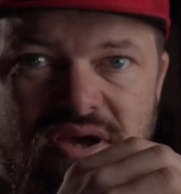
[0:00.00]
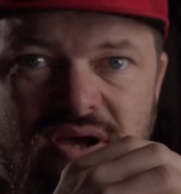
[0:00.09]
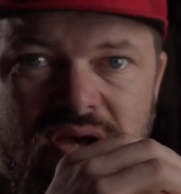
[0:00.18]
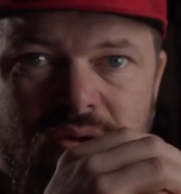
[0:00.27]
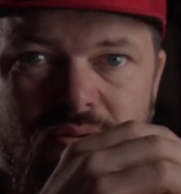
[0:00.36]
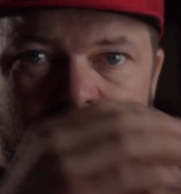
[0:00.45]

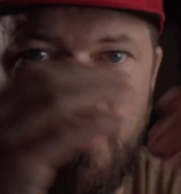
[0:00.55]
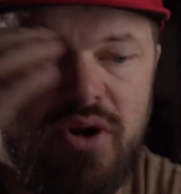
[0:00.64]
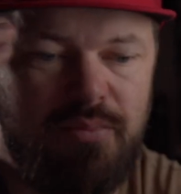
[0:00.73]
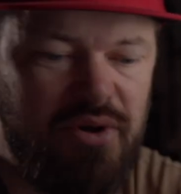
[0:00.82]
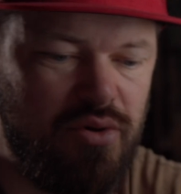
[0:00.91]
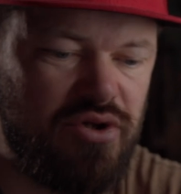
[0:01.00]
I want
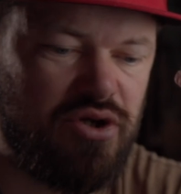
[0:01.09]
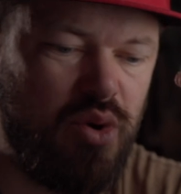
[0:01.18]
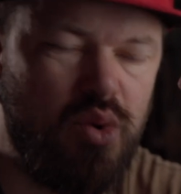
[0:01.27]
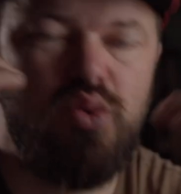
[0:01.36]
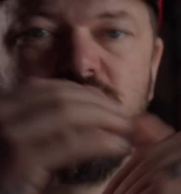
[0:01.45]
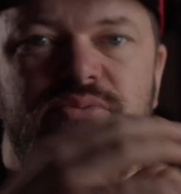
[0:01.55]
to build a
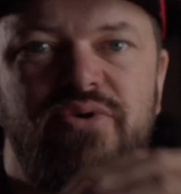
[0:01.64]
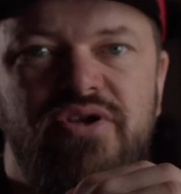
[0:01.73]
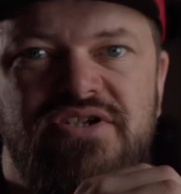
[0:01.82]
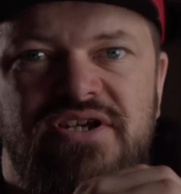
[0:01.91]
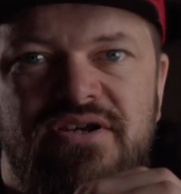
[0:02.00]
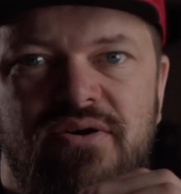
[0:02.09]
cool
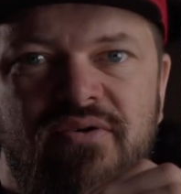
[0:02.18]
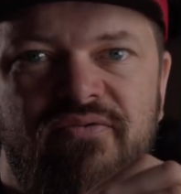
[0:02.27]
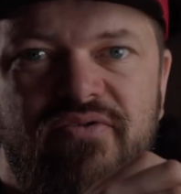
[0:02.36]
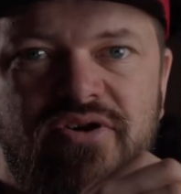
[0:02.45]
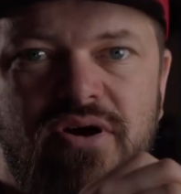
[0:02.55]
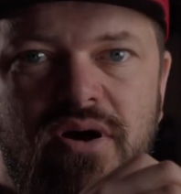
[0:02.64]
community
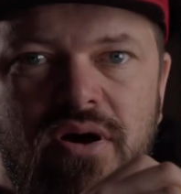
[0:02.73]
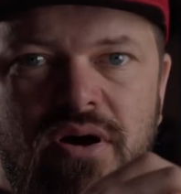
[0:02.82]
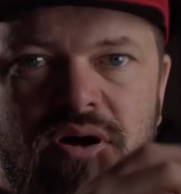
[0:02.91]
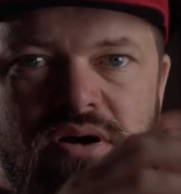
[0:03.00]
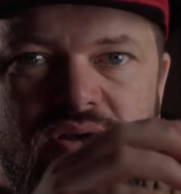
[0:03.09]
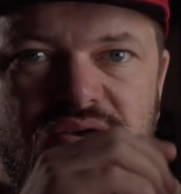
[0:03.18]
of
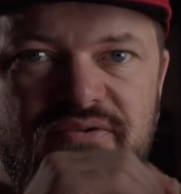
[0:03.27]
car